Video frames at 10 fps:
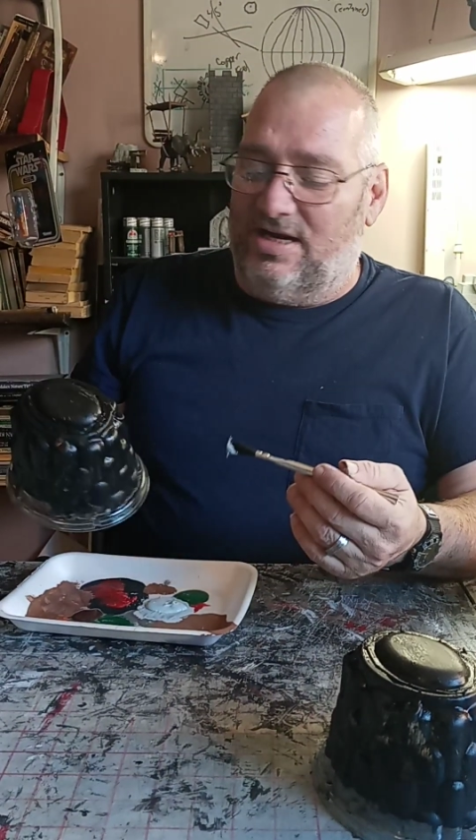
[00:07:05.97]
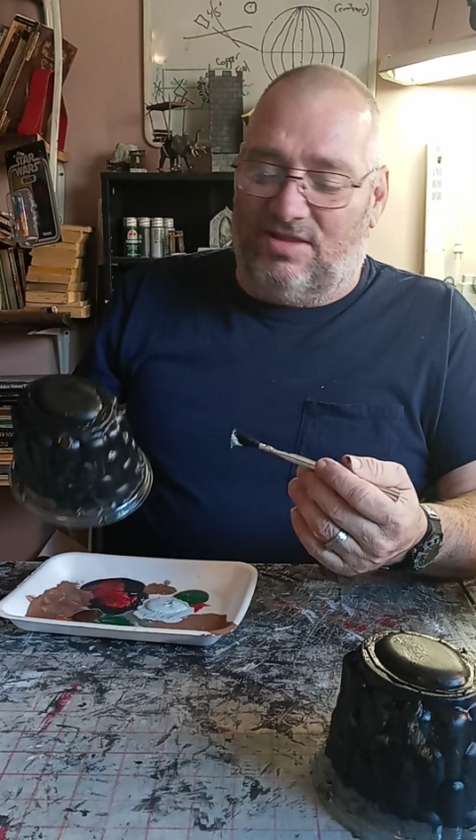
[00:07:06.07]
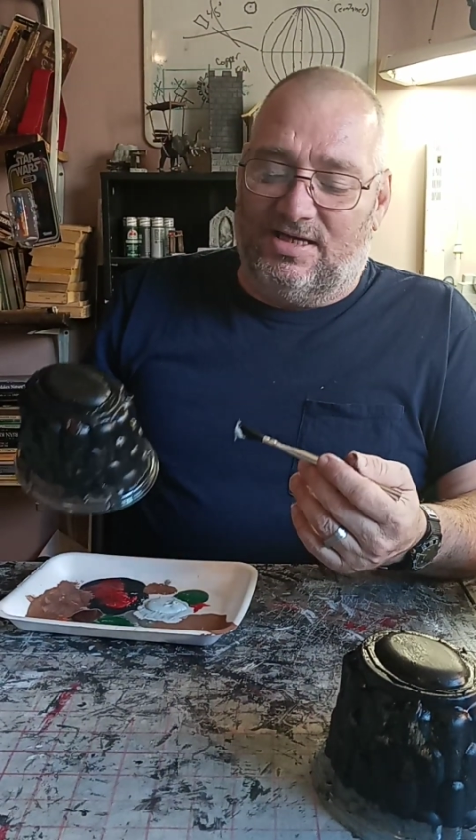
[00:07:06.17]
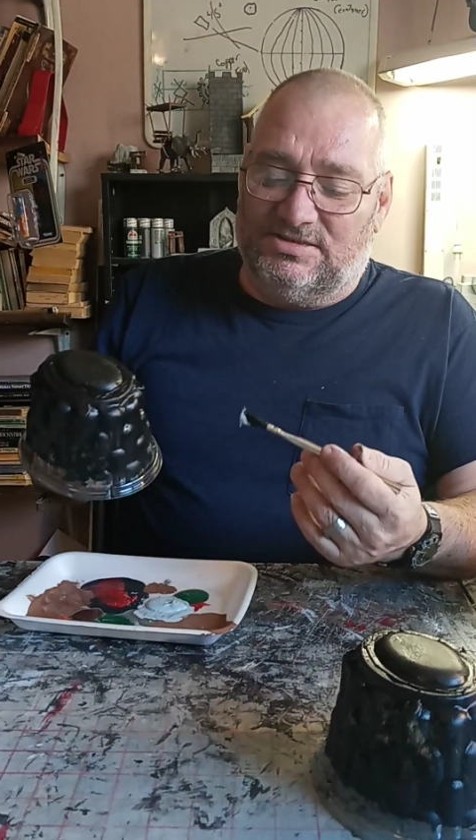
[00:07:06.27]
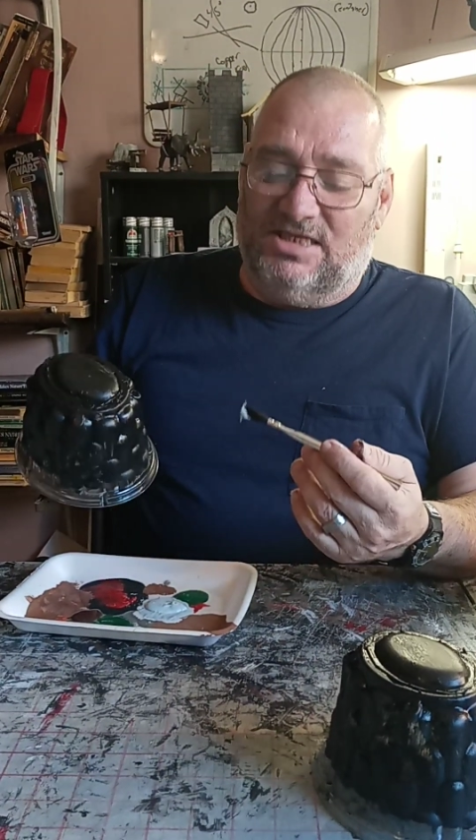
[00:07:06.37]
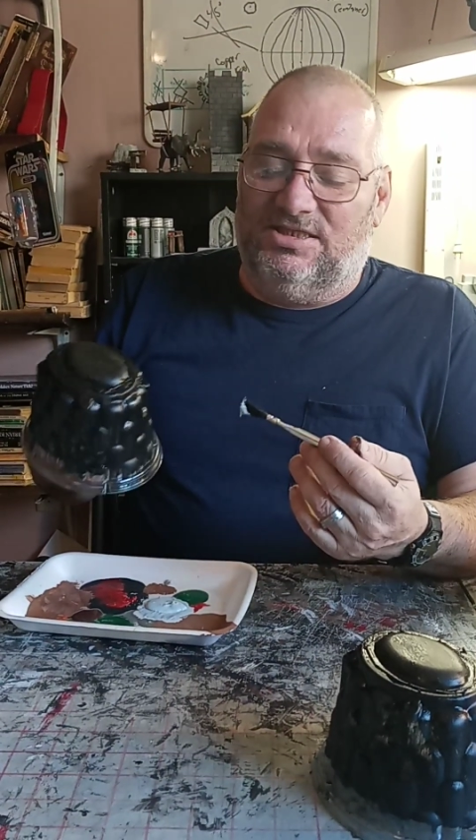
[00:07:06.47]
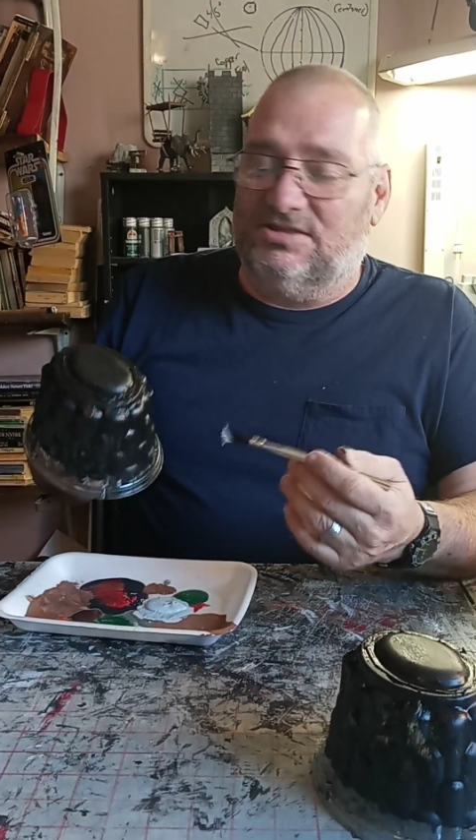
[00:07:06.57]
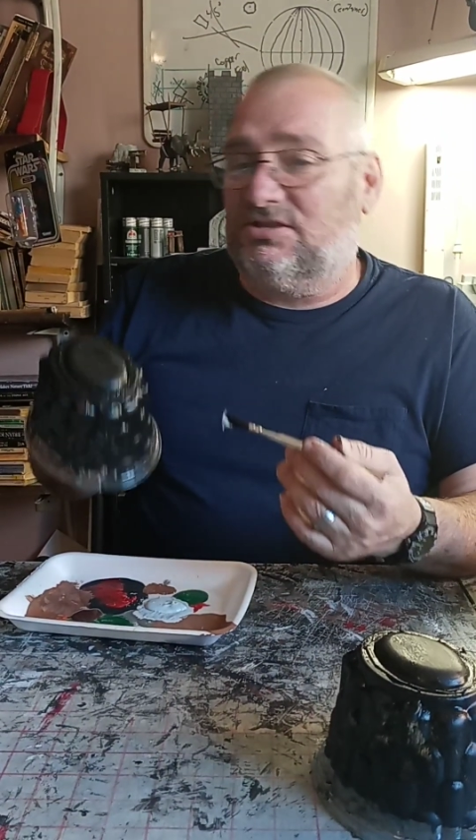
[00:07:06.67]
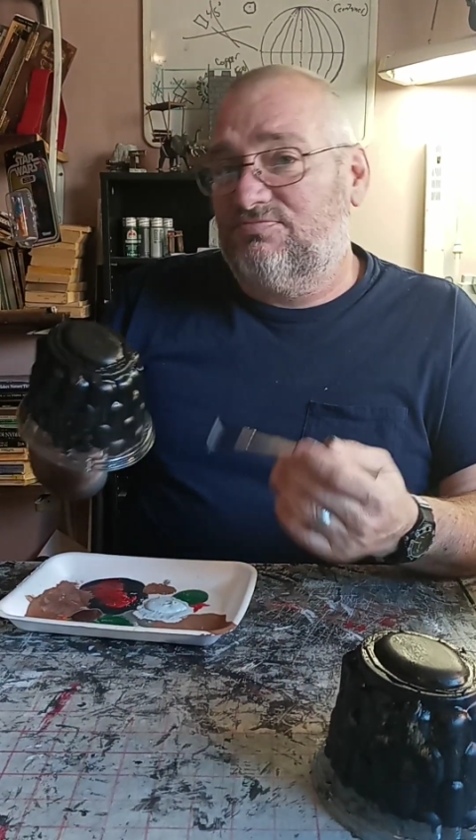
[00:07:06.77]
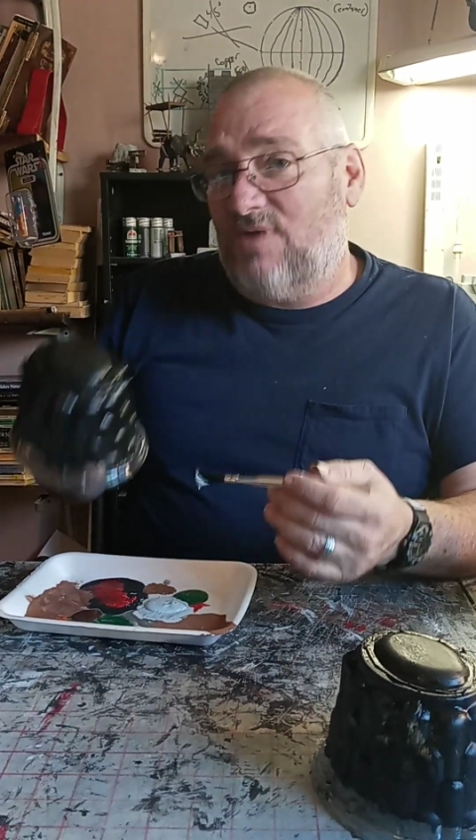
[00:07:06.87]
And like I said,
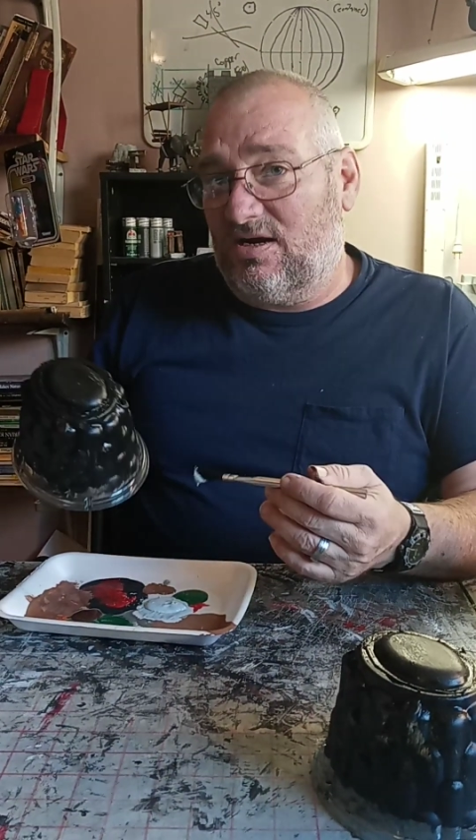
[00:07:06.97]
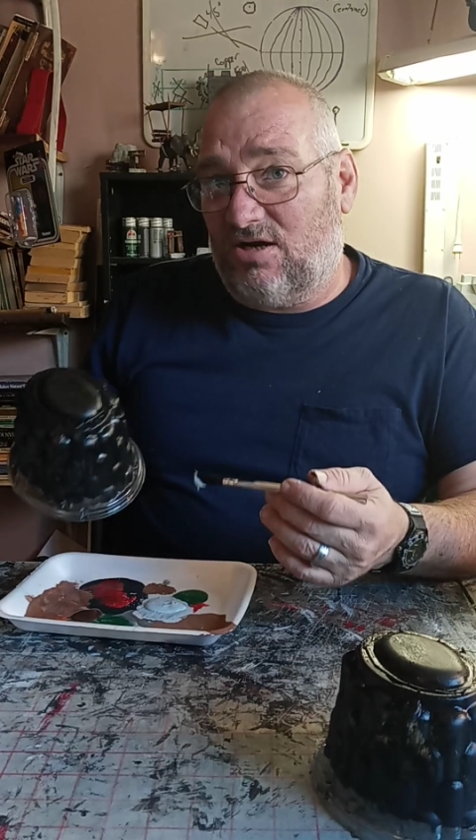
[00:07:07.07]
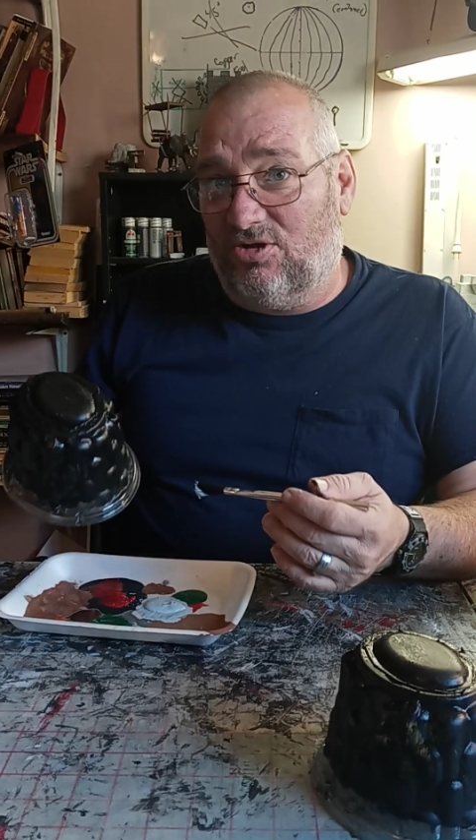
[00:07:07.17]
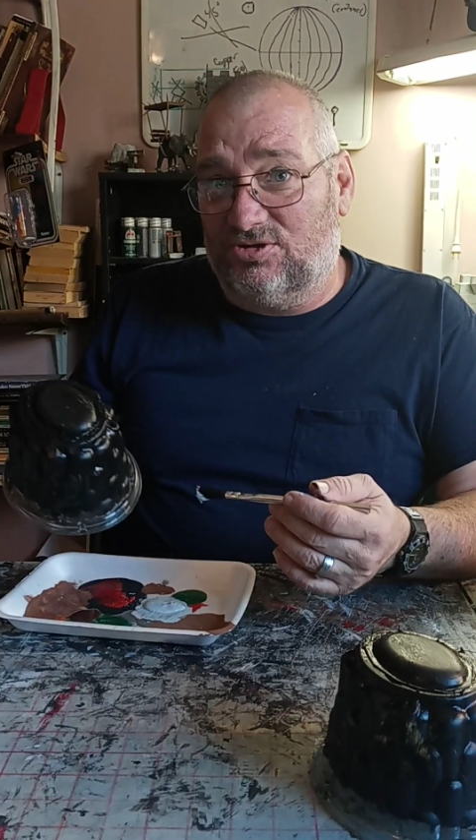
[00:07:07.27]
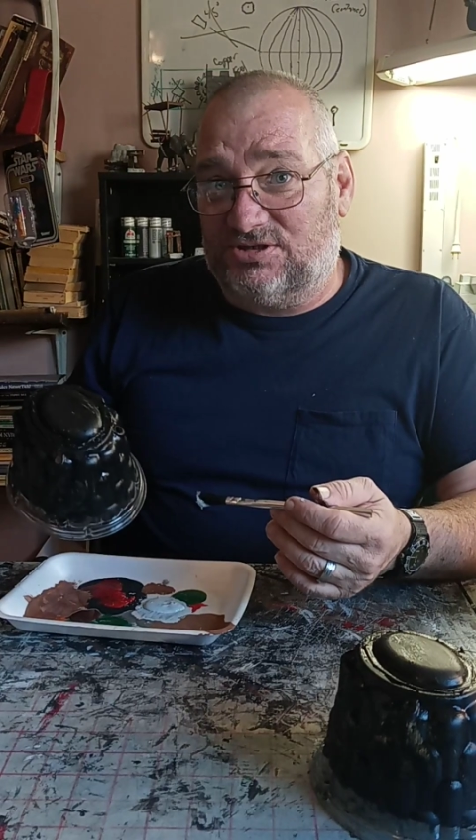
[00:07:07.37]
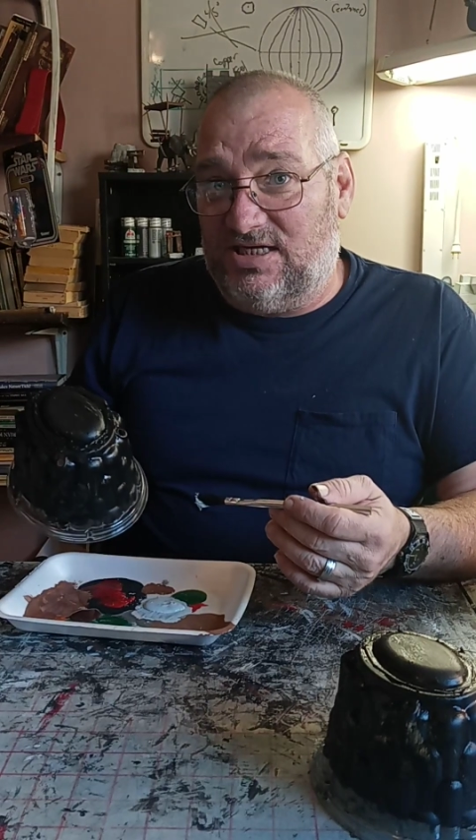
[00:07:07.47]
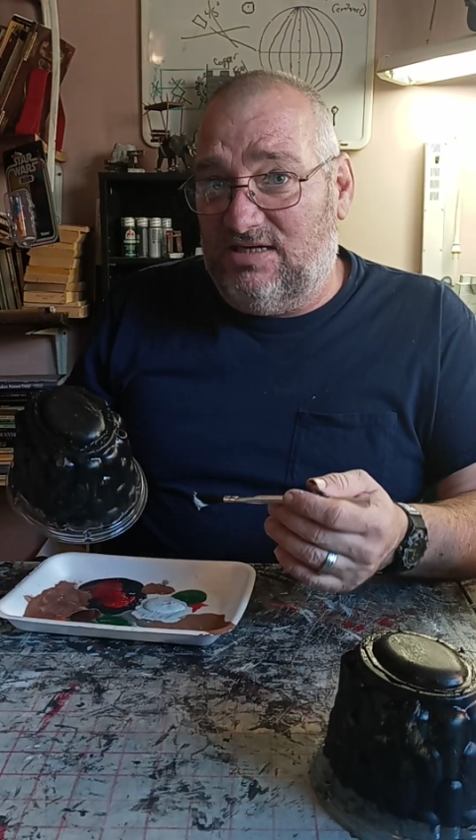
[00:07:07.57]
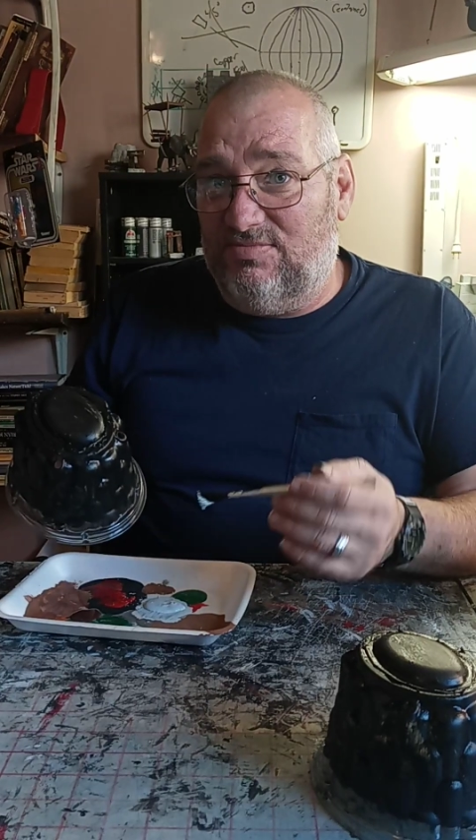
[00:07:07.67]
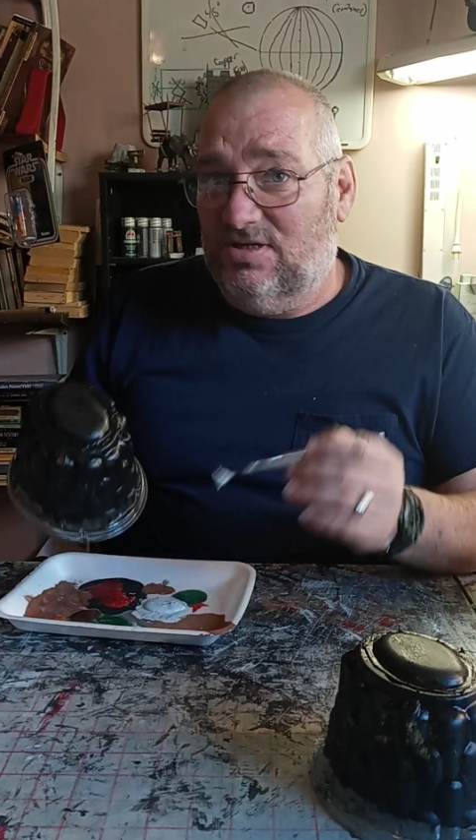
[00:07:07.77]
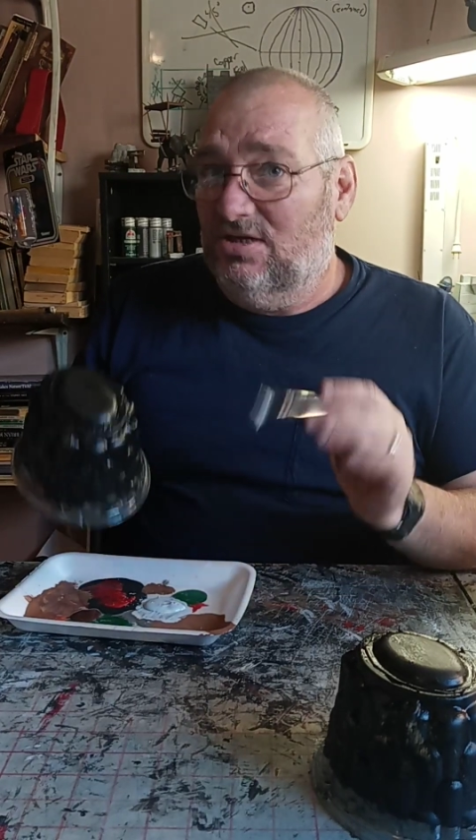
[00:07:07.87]
this is my color
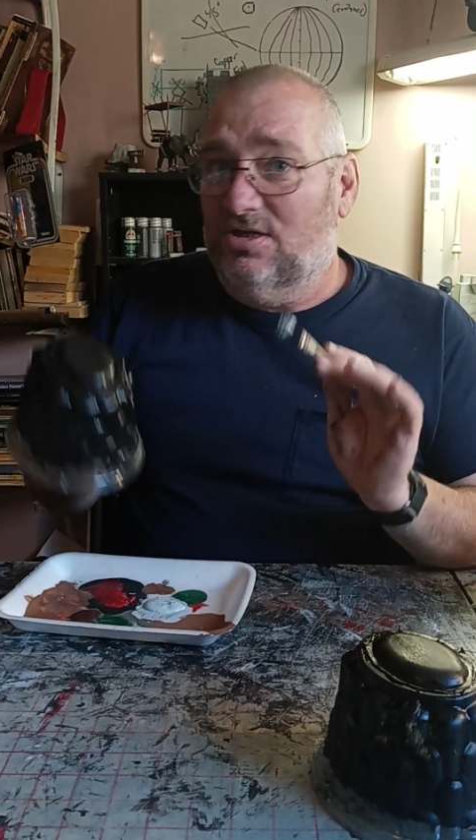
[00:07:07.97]
scheme.